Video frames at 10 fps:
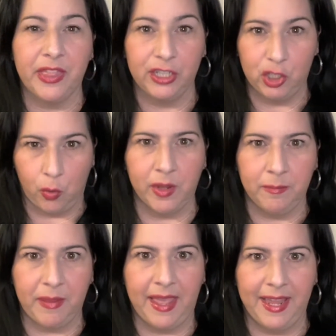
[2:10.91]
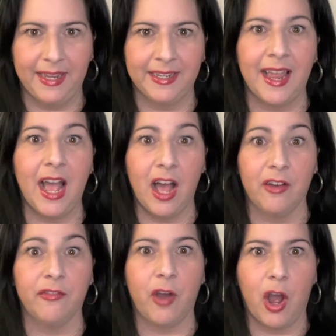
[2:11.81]
the joint pain
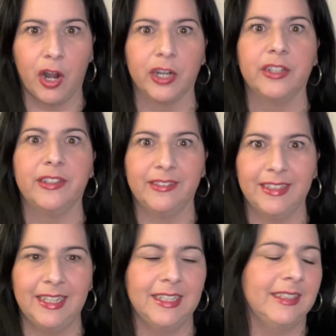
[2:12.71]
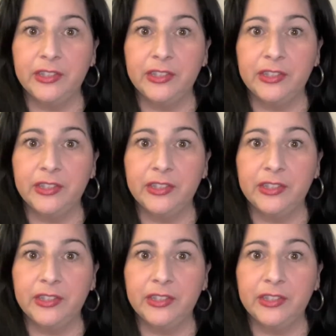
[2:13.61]
of our disease.